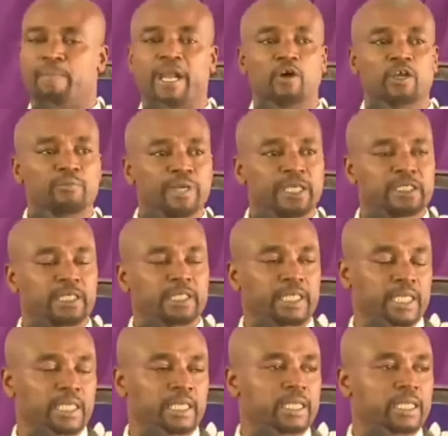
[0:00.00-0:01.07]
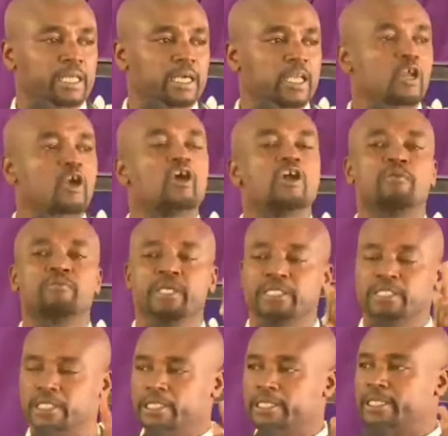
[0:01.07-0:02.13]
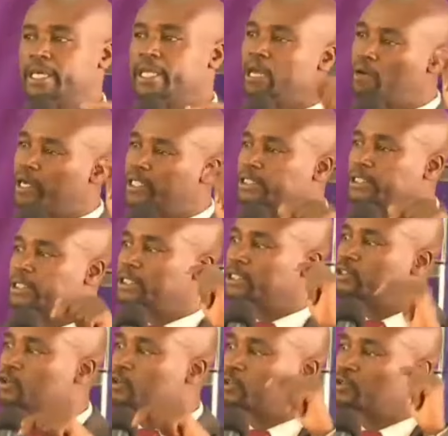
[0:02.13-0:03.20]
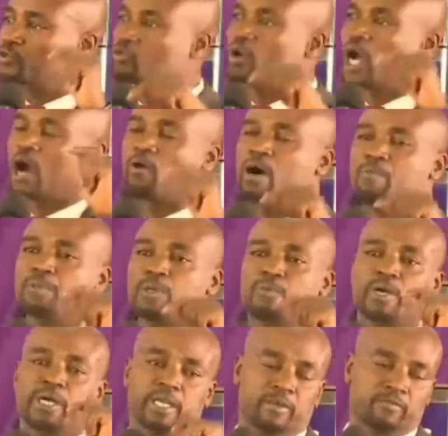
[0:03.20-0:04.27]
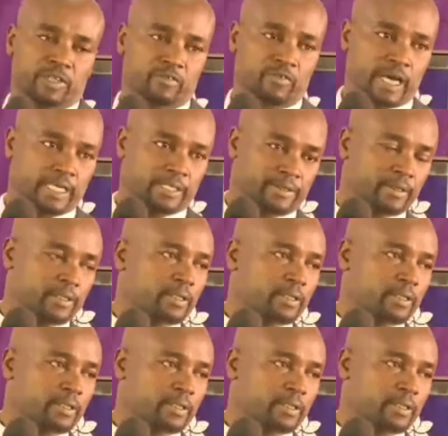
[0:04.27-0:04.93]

But don't be cheated. Don't be cheated. And I want to still talk to our people in Rift Valley.